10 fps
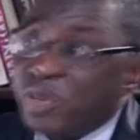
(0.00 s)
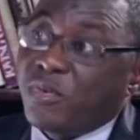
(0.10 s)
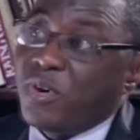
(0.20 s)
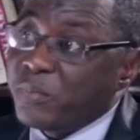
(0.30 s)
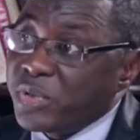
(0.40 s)
of
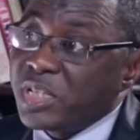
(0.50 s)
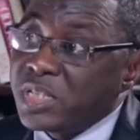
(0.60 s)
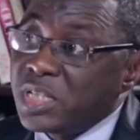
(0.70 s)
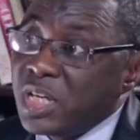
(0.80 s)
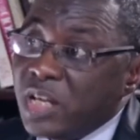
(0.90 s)

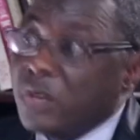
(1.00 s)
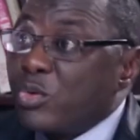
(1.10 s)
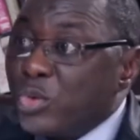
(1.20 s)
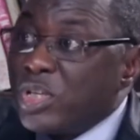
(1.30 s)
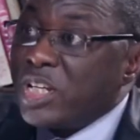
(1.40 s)
companies,
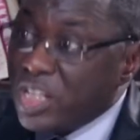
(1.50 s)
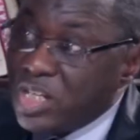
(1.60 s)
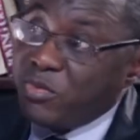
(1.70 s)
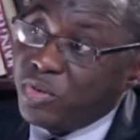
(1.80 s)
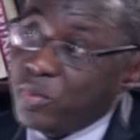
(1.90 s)
including
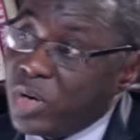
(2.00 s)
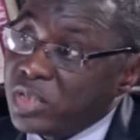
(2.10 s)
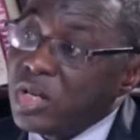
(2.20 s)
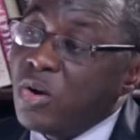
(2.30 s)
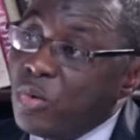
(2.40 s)

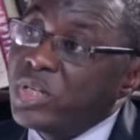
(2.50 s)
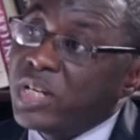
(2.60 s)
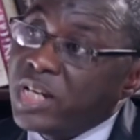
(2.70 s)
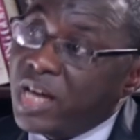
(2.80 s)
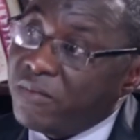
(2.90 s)
individuals who
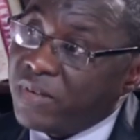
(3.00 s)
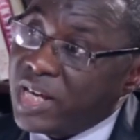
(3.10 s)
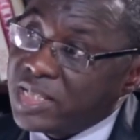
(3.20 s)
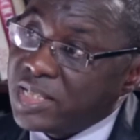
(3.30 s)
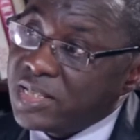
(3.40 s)
didn't have
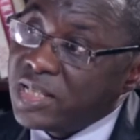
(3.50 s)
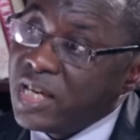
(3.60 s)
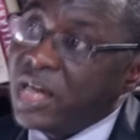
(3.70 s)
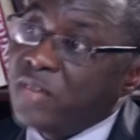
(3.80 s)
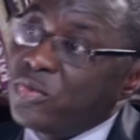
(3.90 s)
license.
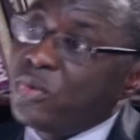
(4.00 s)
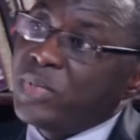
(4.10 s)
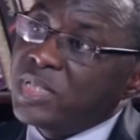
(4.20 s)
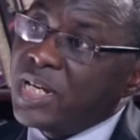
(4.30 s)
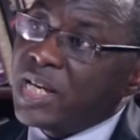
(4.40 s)
And so
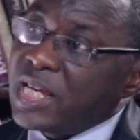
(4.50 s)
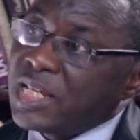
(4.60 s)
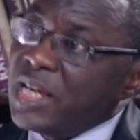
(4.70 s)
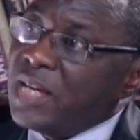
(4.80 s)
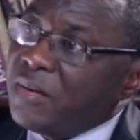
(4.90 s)
we say
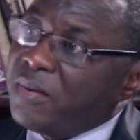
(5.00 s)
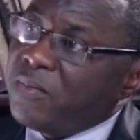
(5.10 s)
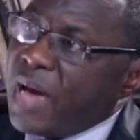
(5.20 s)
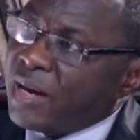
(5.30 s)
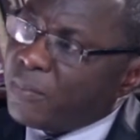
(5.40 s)
that
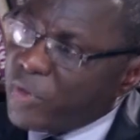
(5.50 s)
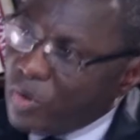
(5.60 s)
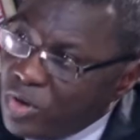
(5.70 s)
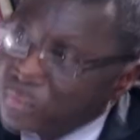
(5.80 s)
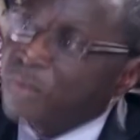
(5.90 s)

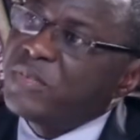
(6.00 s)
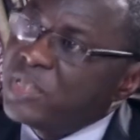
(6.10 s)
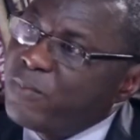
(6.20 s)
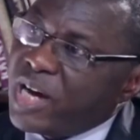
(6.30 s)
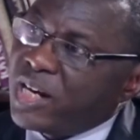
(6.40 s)
because of
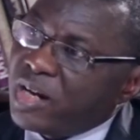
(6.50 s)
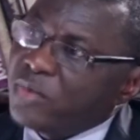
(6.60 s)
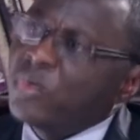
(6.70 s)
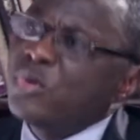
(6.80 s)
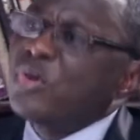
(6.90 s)
this
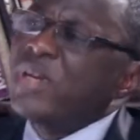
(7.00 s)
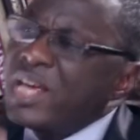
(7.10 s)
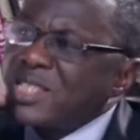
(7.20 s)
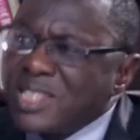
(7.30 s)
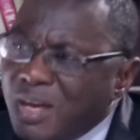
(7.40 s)
background, you could not
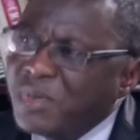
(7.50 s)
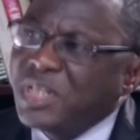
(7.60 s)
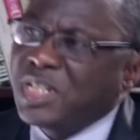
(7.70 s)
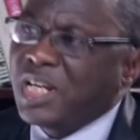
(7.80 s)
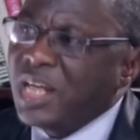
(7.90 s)

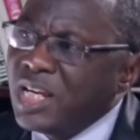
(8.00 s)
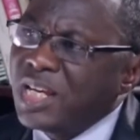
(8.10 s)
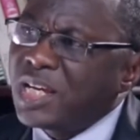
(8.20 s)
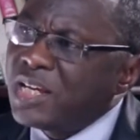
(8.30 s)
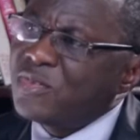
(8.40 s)
establish
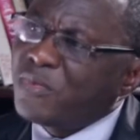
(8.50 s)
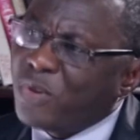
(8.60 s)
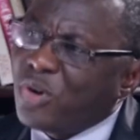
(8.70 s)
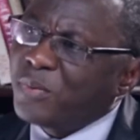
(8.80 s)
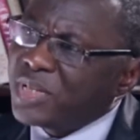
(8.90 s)
any case of
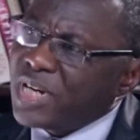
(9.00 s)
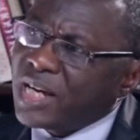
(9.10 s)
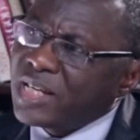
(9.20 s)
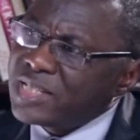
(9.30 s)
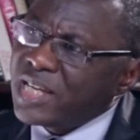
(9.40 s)
corruption
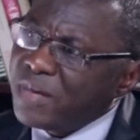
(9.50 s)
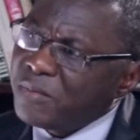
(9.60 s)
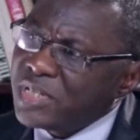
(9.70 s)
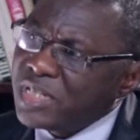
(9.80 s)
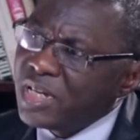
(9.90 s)
against the MD.